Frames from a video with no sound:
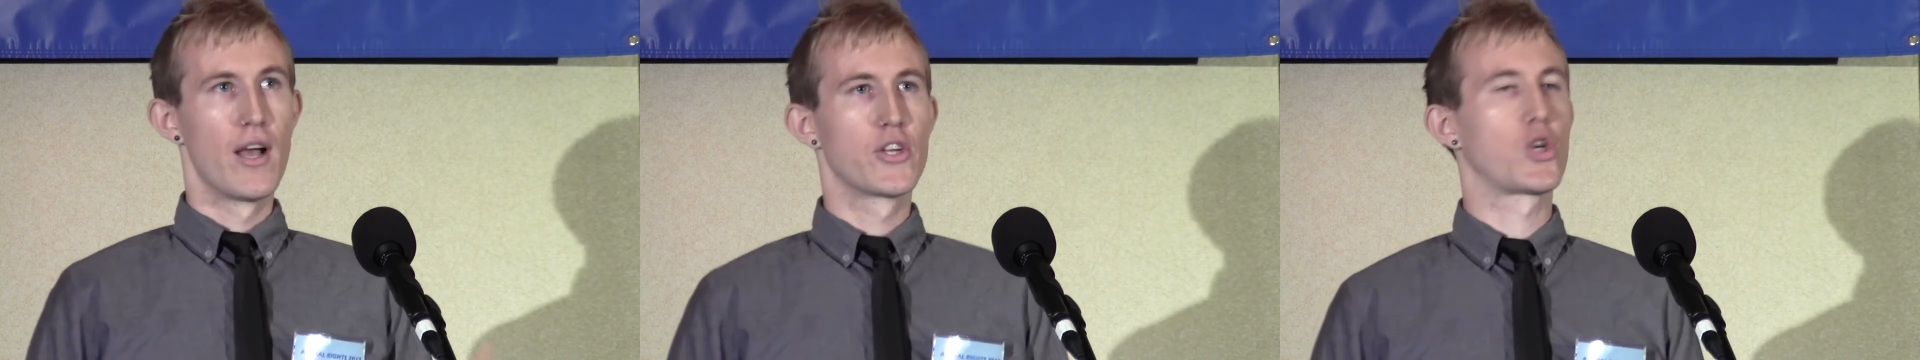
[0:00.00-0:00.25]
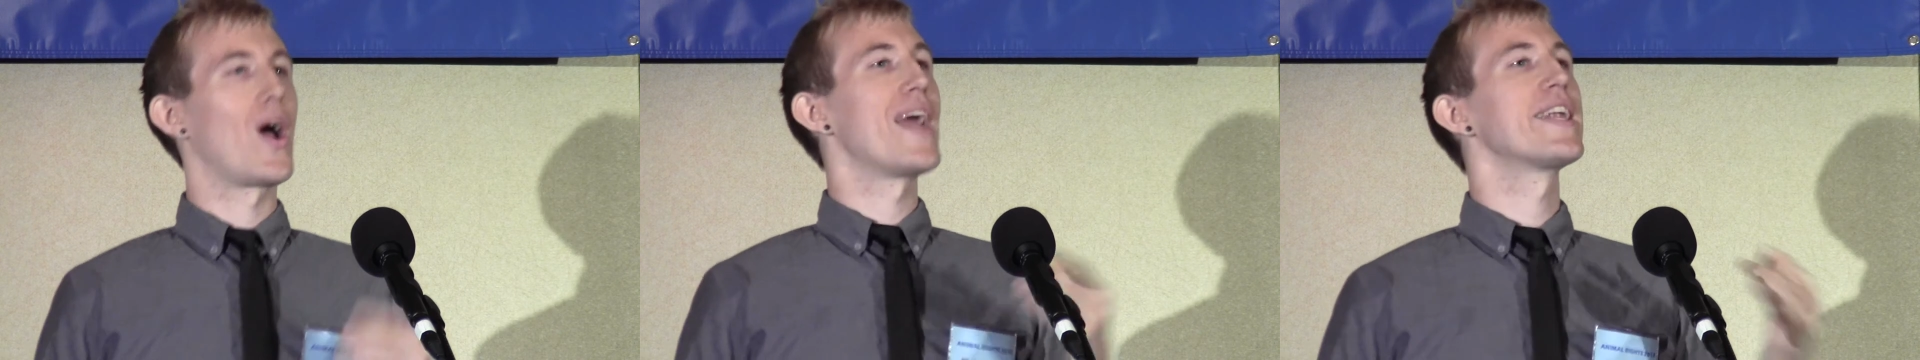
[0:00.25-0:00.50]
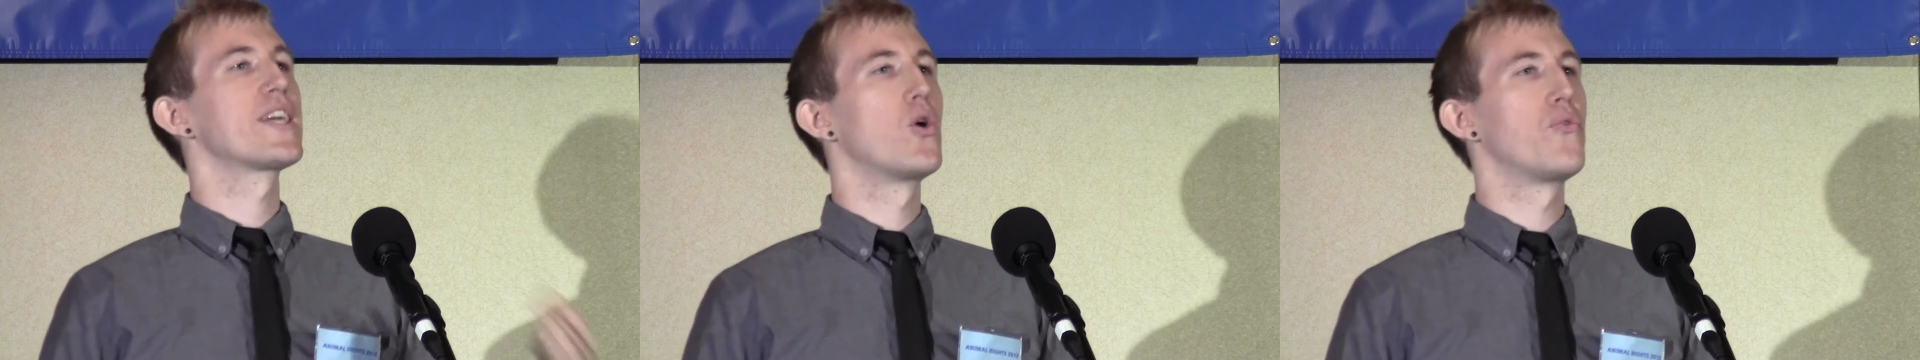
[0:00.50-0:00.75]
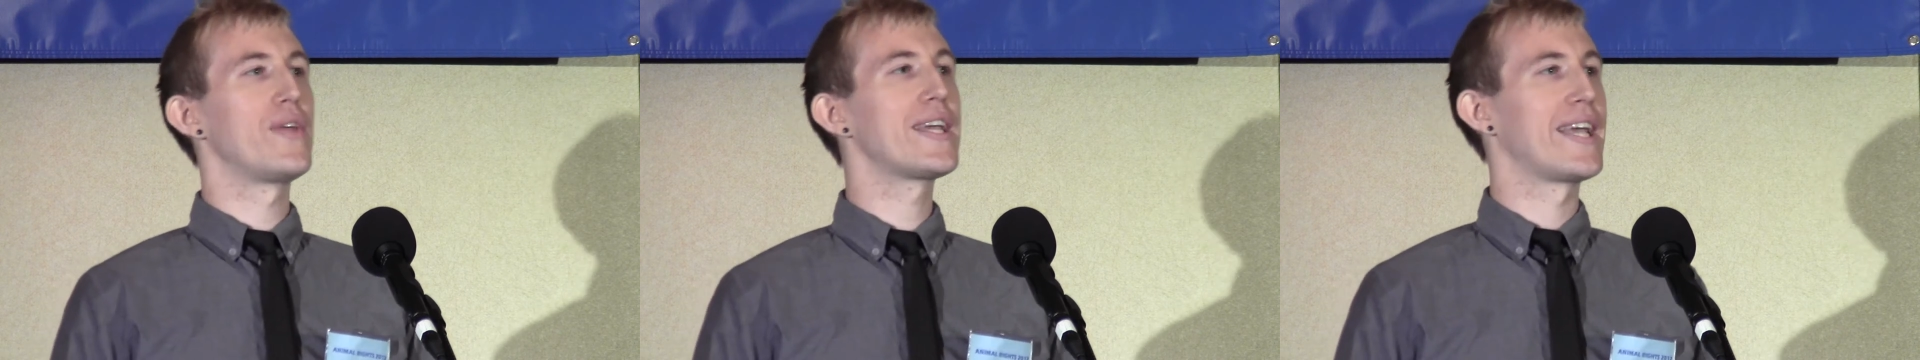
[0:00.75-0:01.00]
trying to go
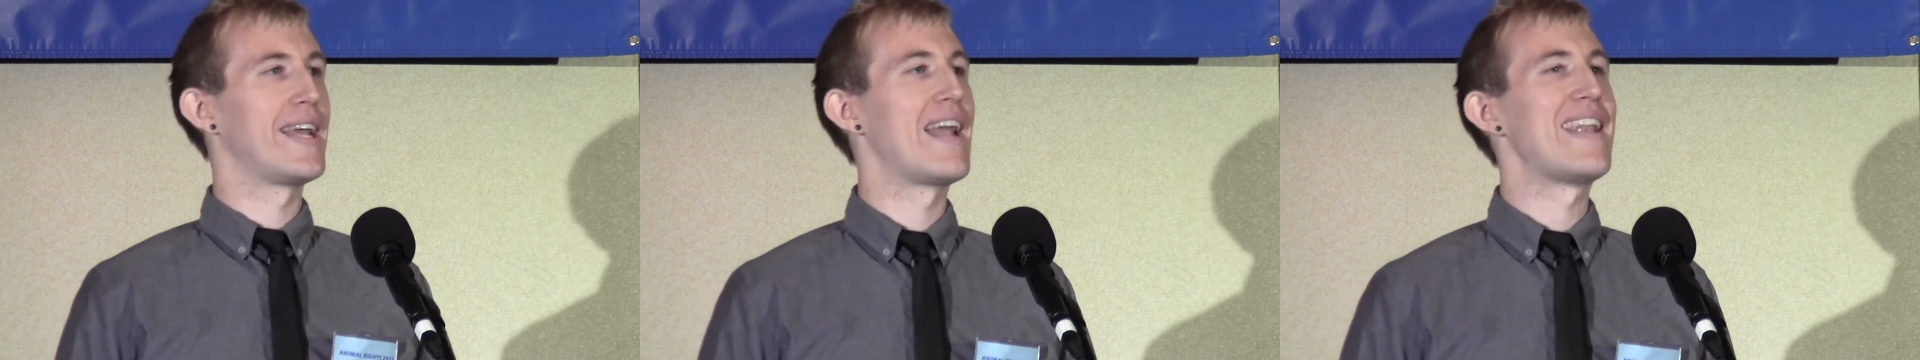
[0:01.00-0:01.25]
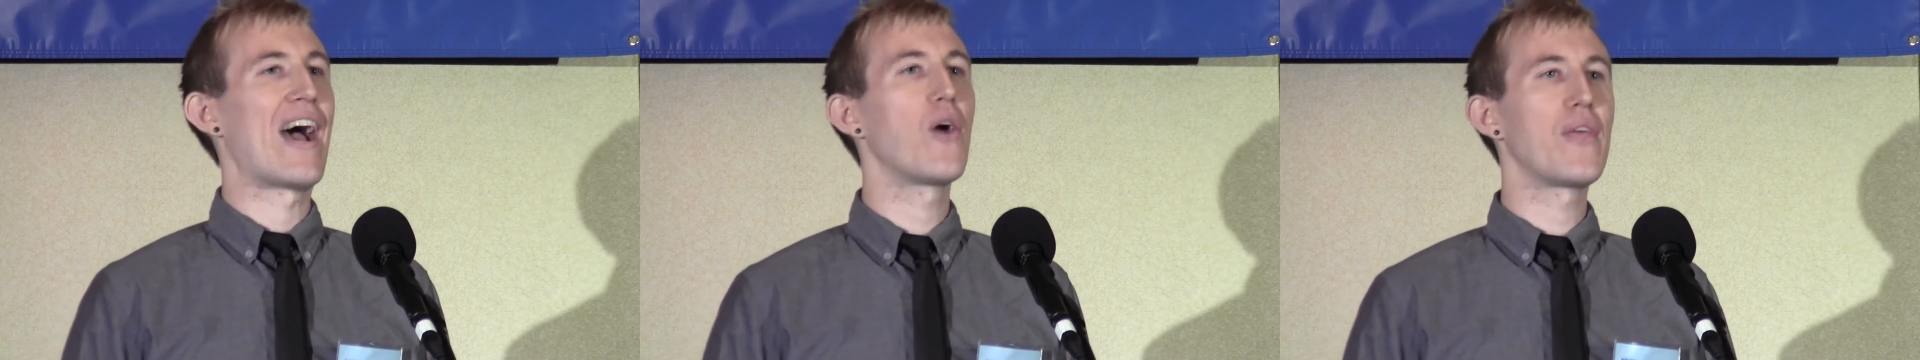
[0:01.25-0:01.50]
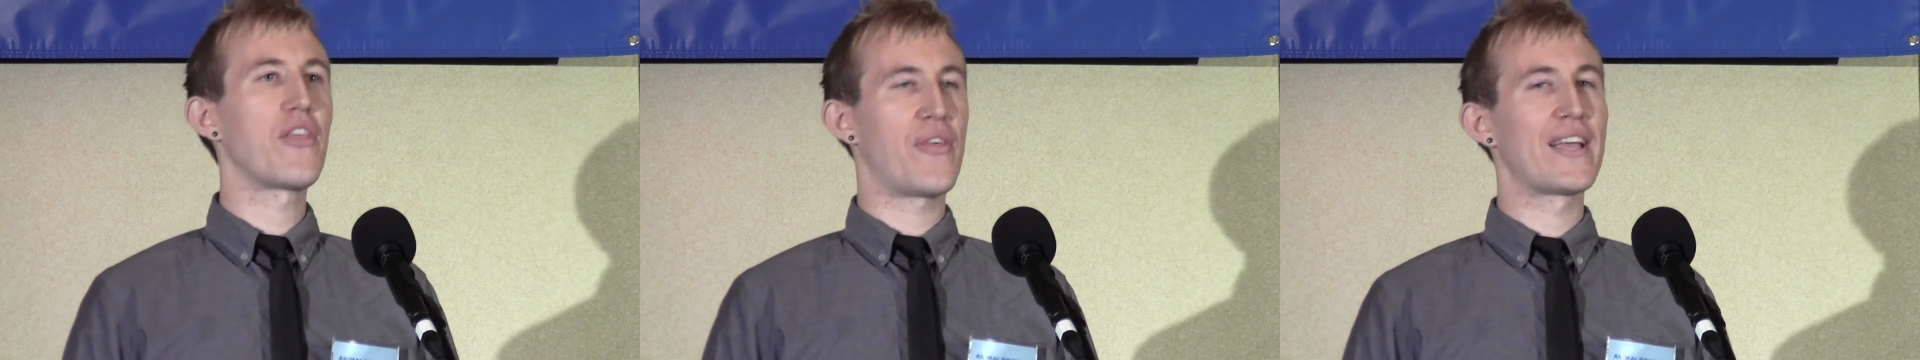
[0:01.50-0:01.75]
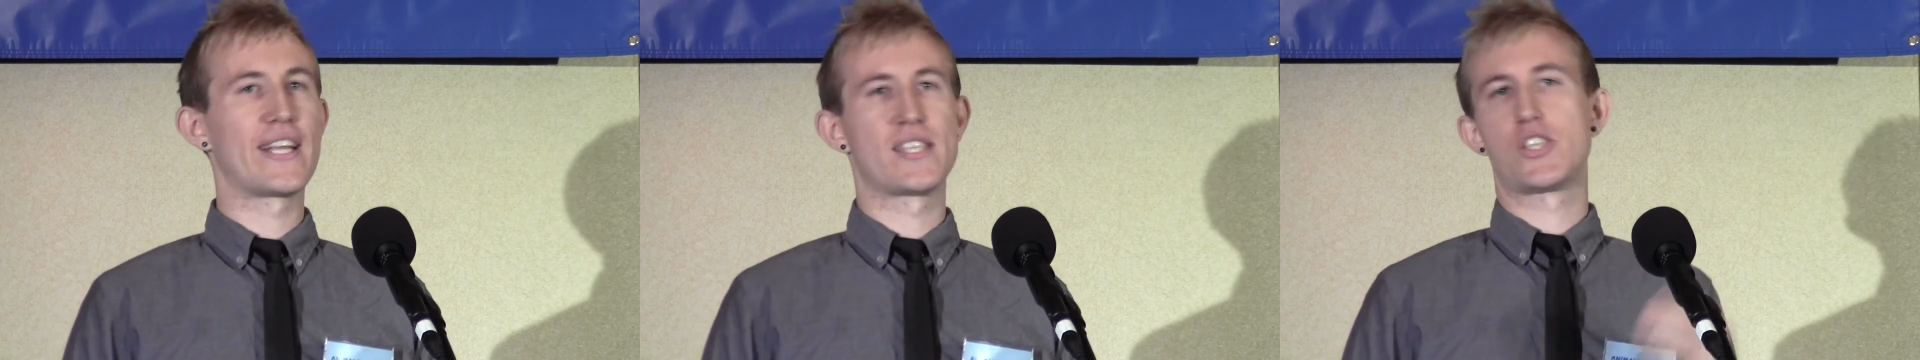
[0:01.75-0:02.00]
vegan and now they
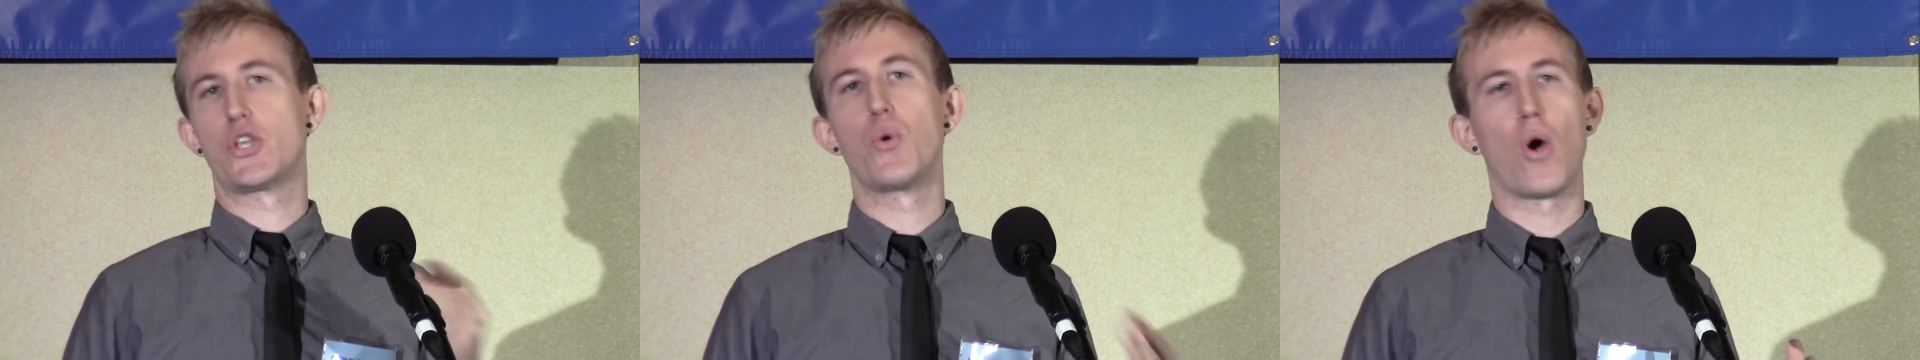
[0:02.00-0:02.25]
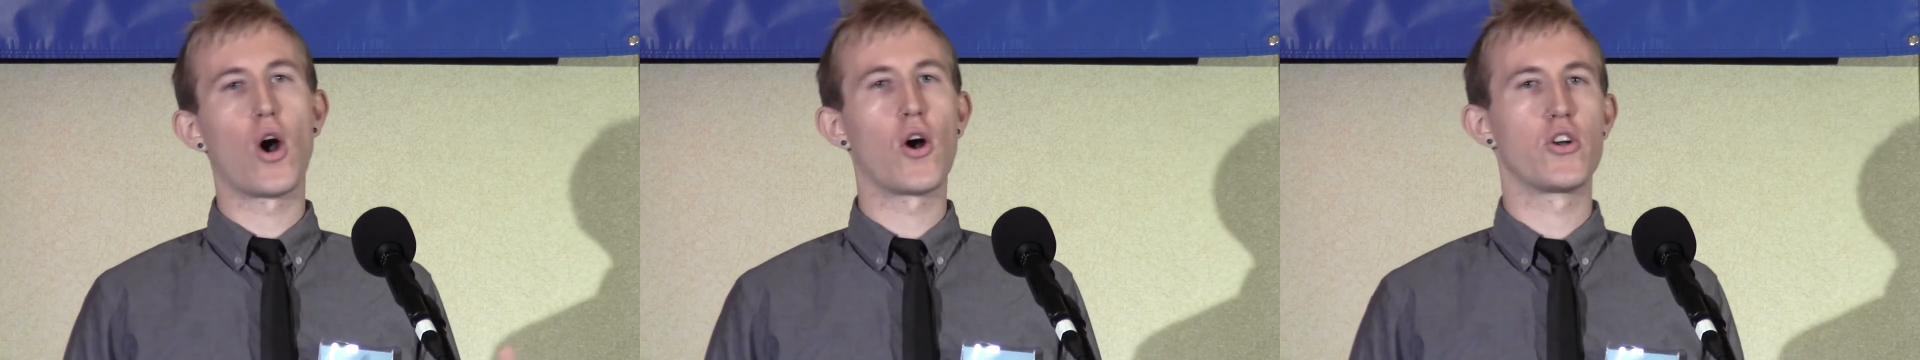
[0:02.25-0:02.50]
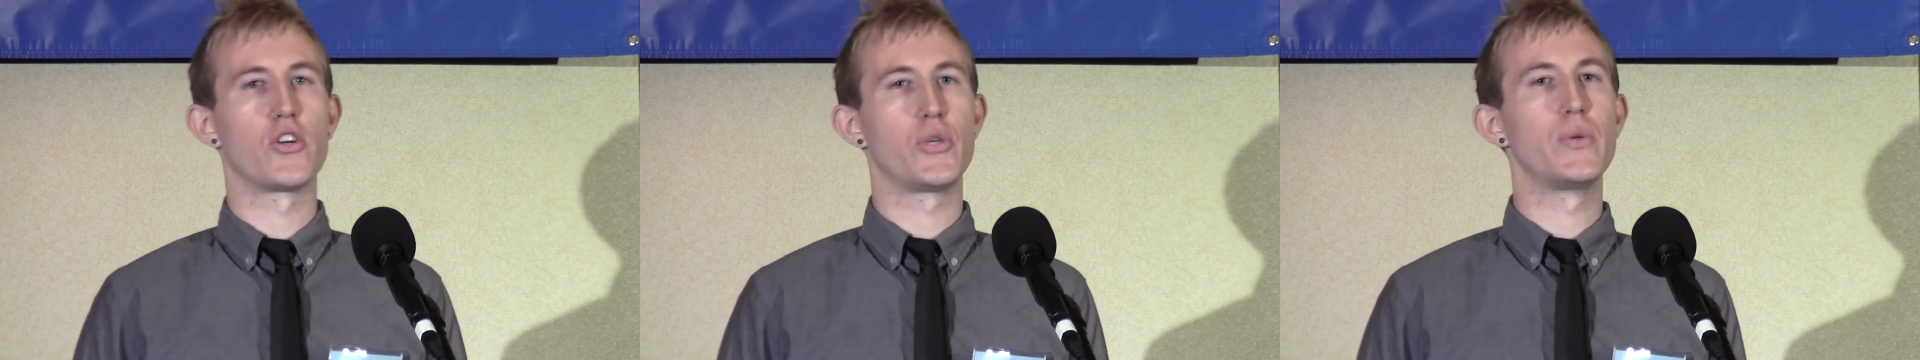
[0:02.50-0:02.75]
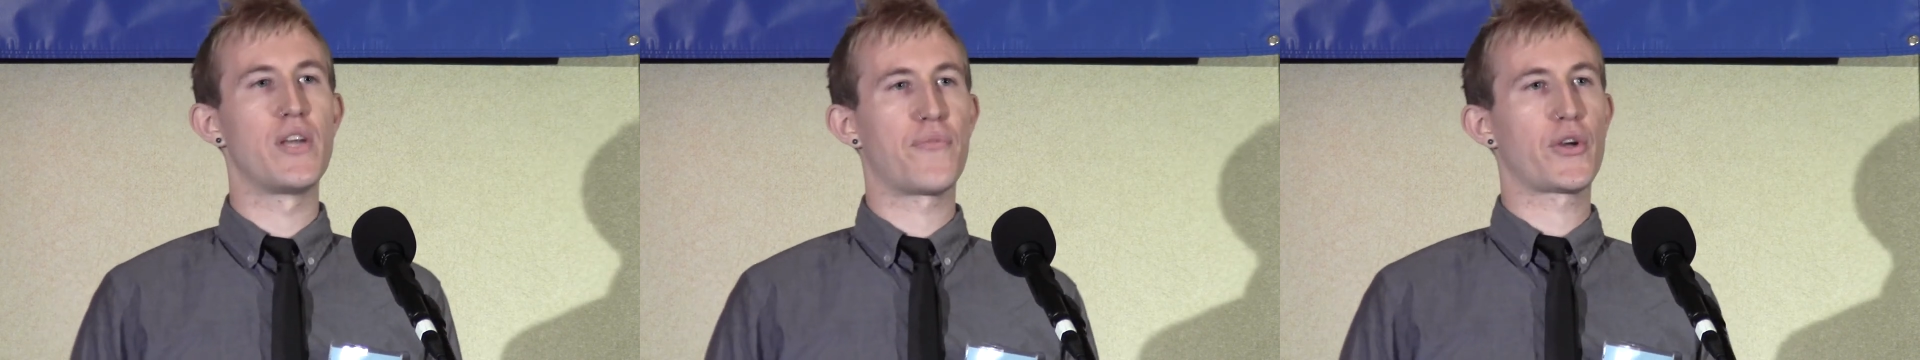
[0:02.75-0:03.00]
think it's too hard or too
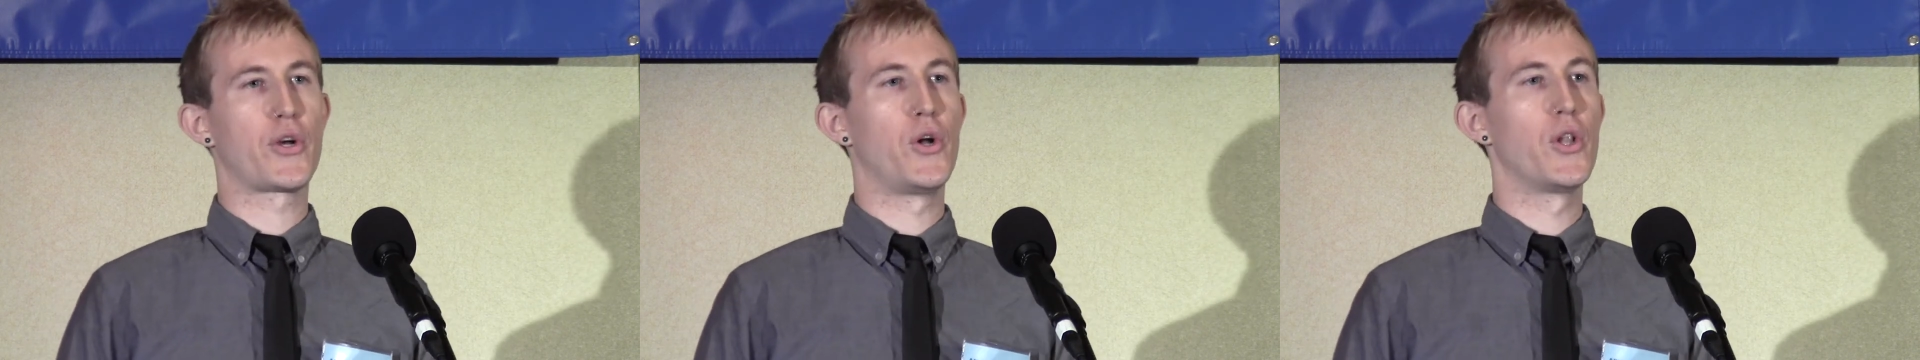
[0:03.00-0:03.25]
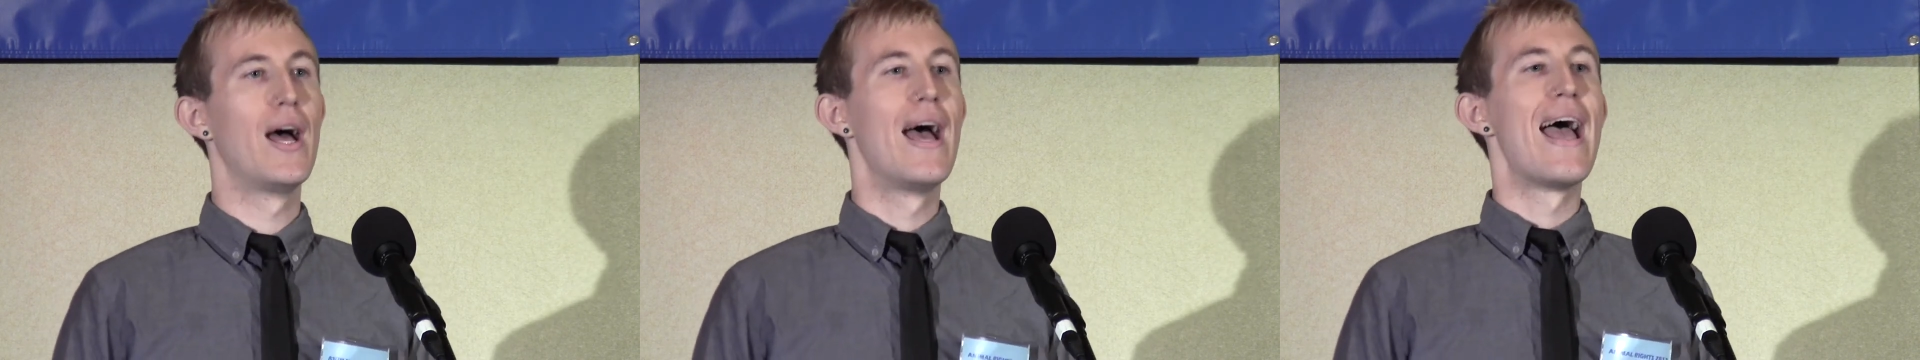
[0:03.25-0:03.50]
difficult